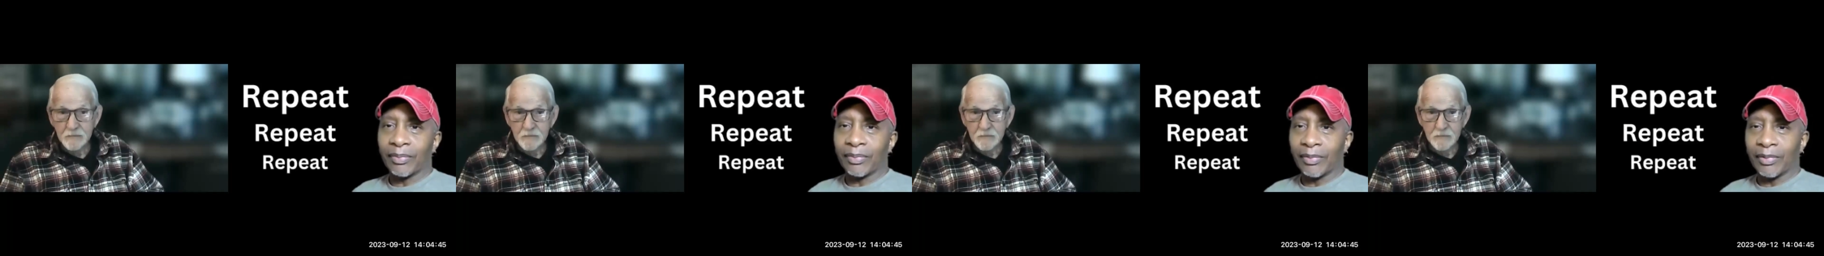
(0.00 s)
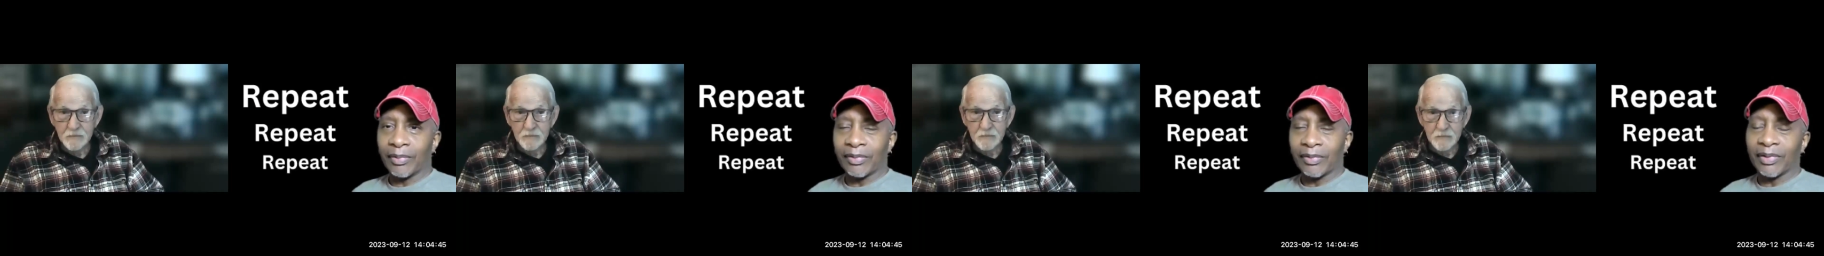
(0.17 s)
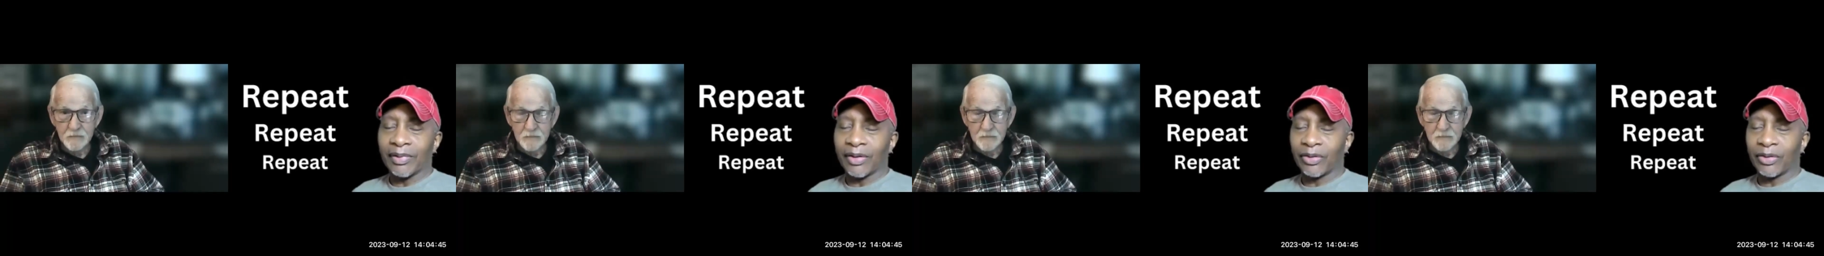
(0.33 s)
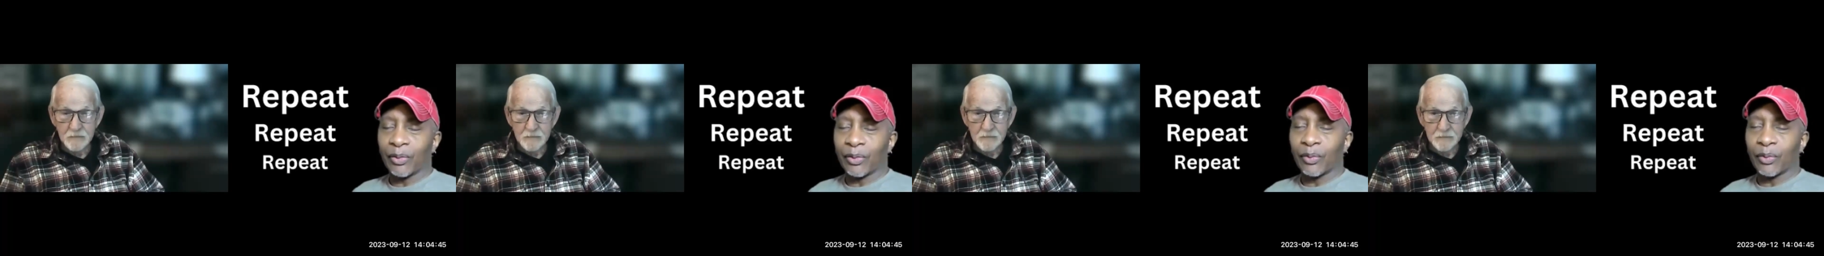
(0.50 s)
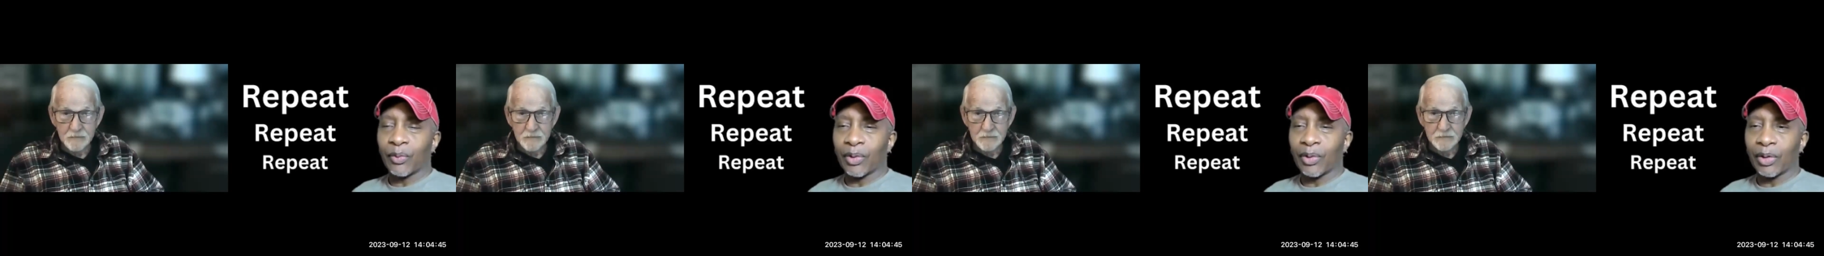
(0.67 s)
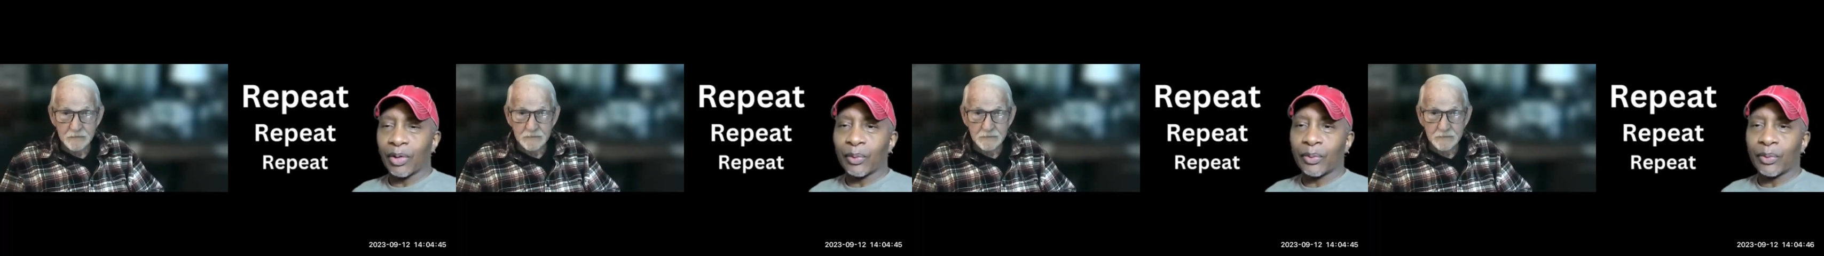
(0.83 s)
Speaker 1: there's
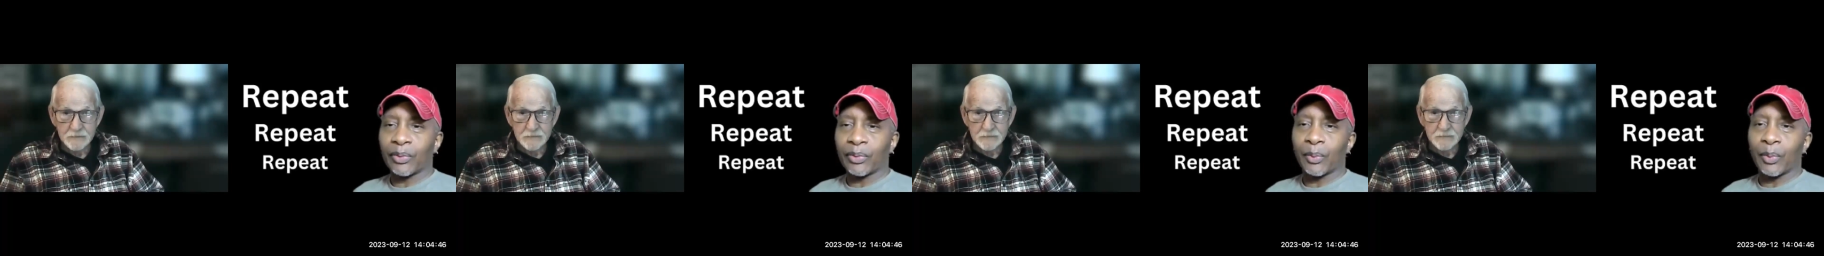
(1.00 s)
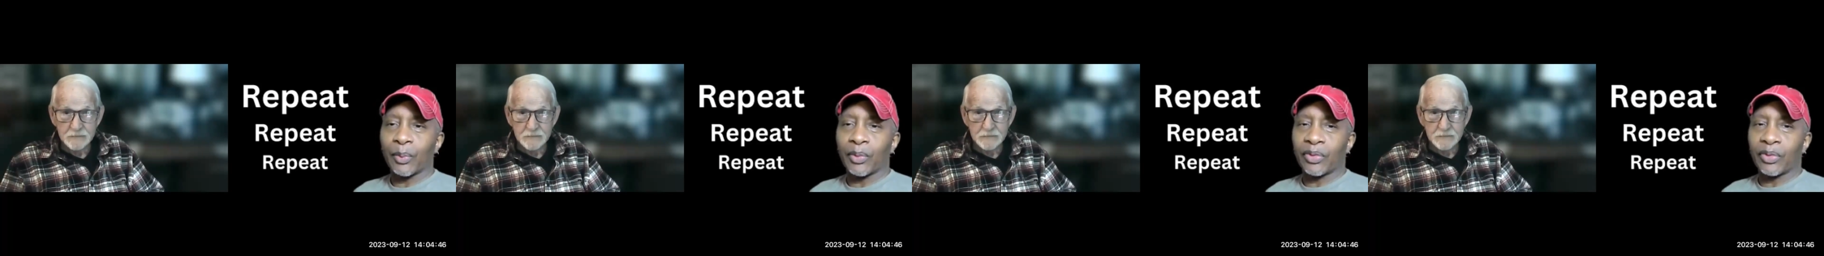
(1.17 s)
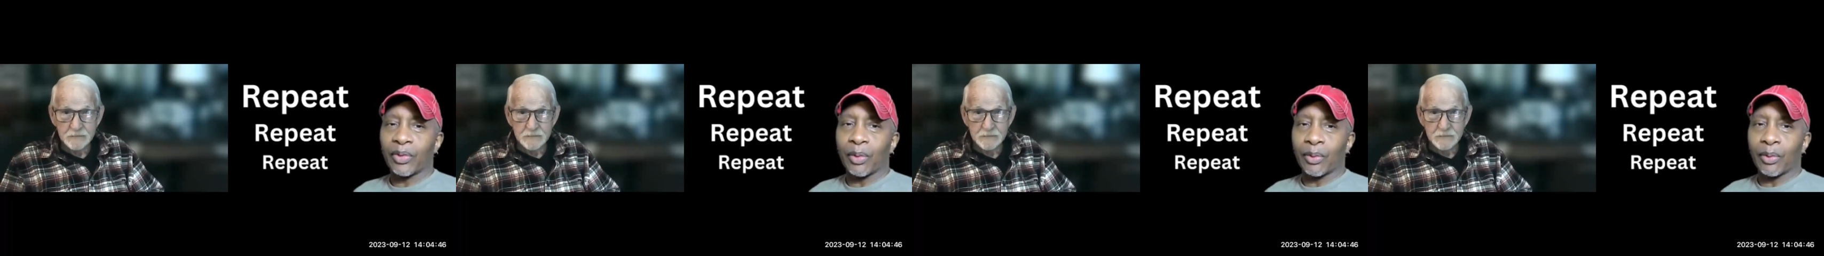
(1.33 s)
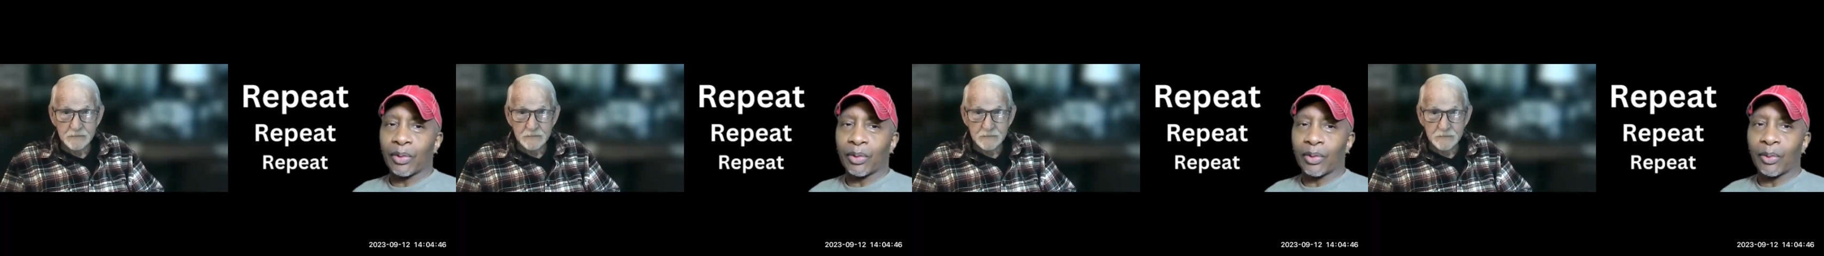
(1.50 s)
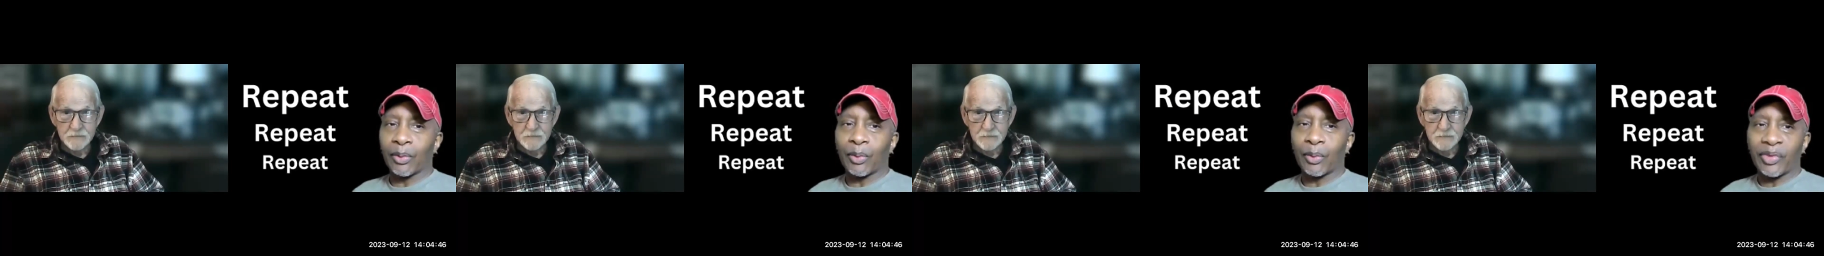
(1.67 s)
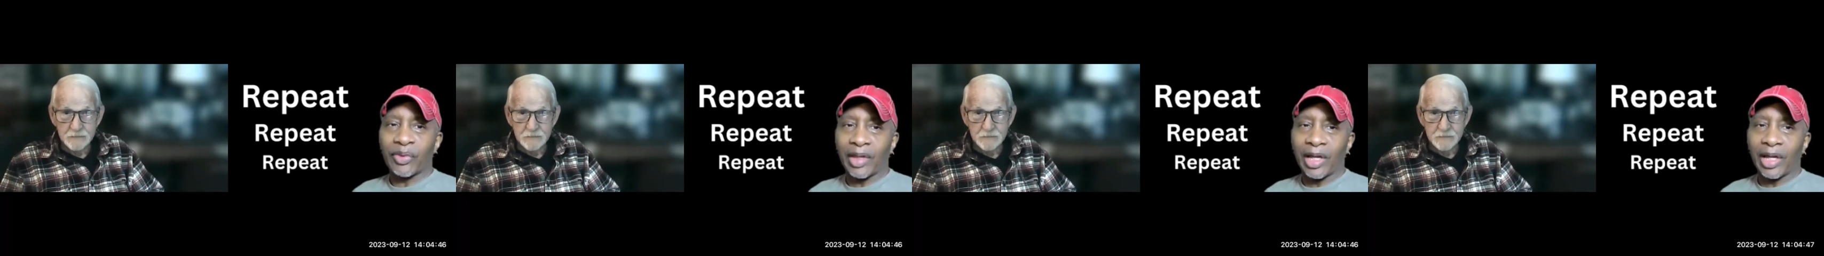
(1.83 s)
nothing really with, going
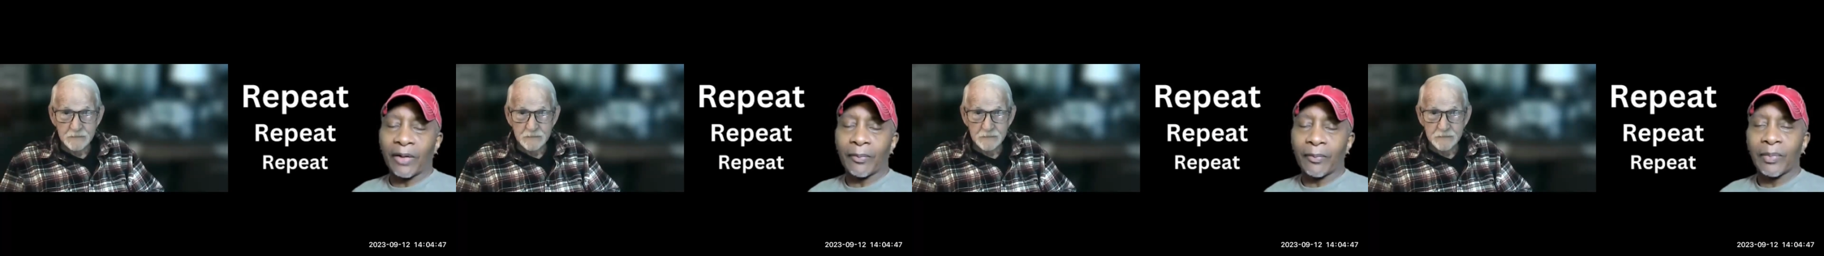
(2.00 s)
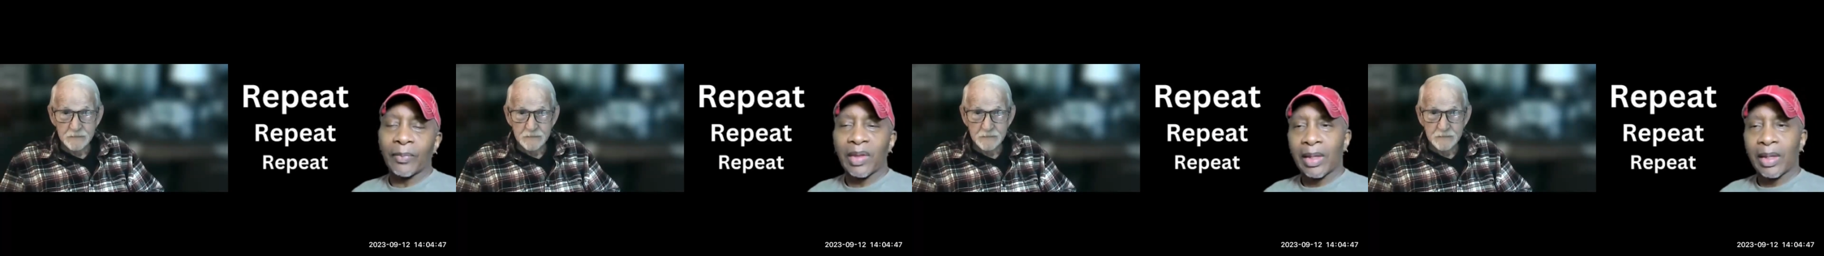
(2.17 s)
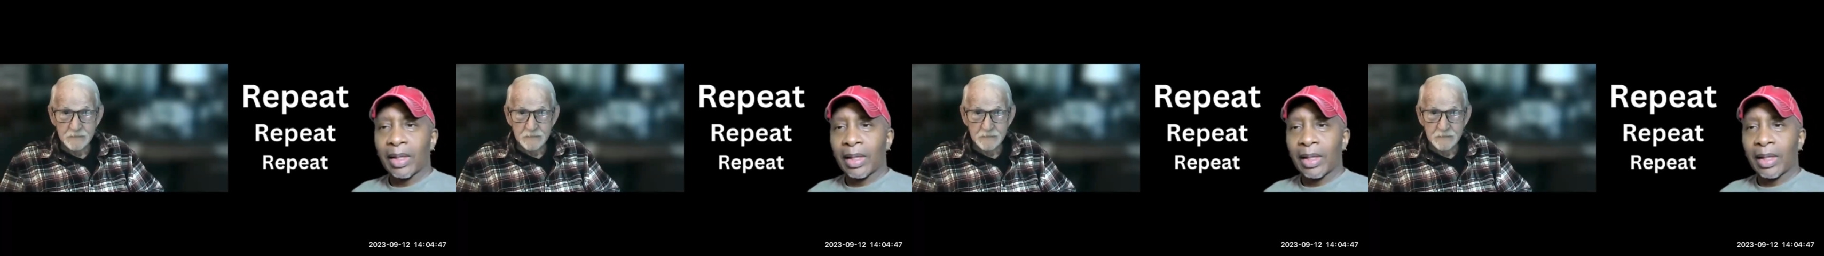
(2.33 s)
on without.